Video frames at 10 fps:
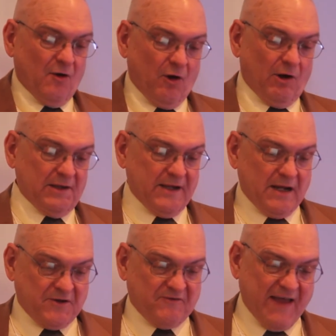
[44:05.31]
all the
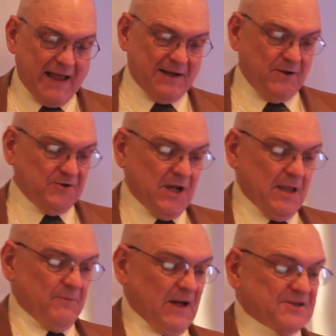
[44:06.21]
other values
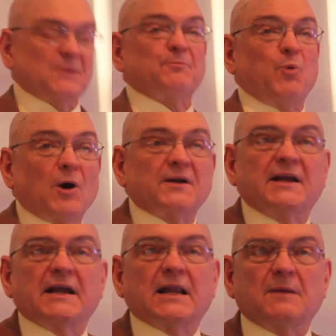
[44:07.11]
by
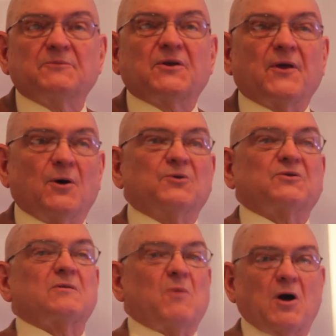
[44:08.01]
subordinating them to those
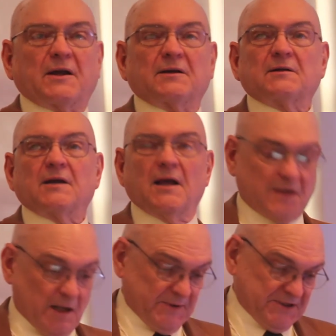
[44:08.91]
of the market and
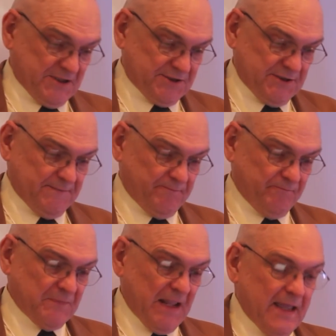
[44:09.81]
competition.
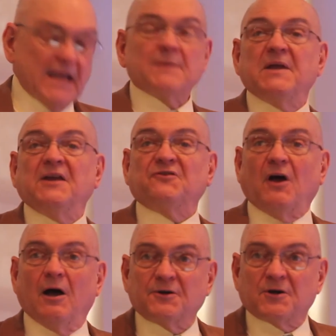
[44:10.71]
It means
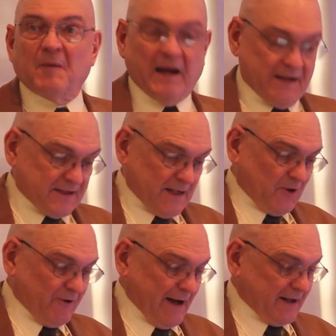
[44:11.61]
undermining
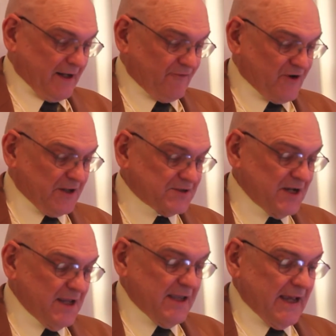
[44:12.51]
democratic governance
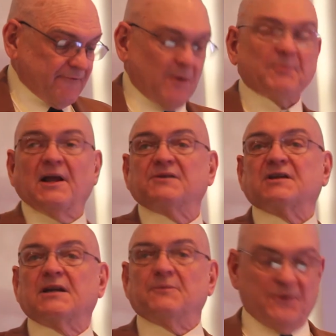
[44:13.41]
and
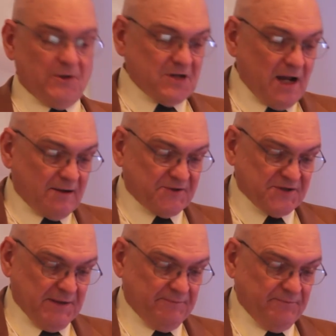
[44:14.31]
replacing it with
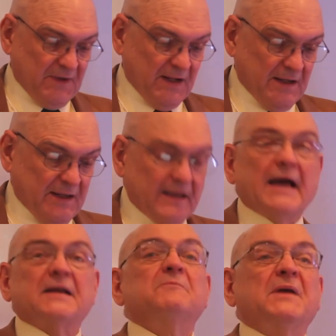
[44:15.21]
autocracy.
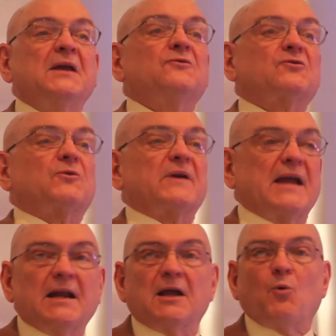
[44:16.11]
And it means
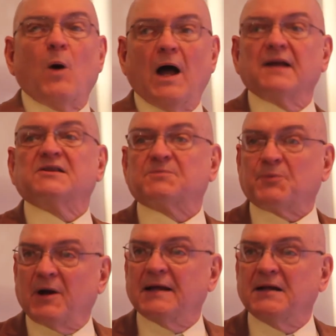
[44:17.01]
creating
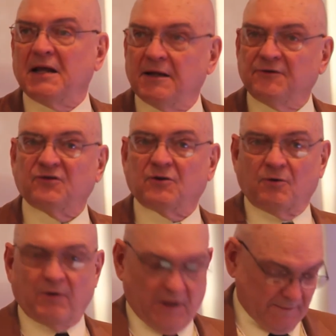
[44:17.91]
widespread
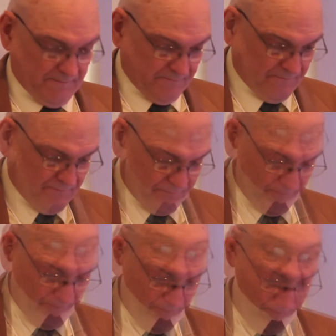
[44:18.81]
insecurity.
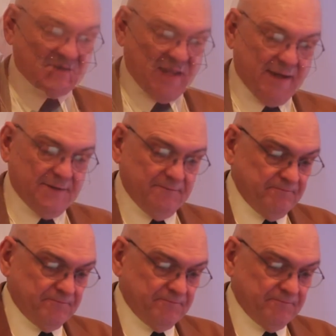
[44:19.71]
Instead,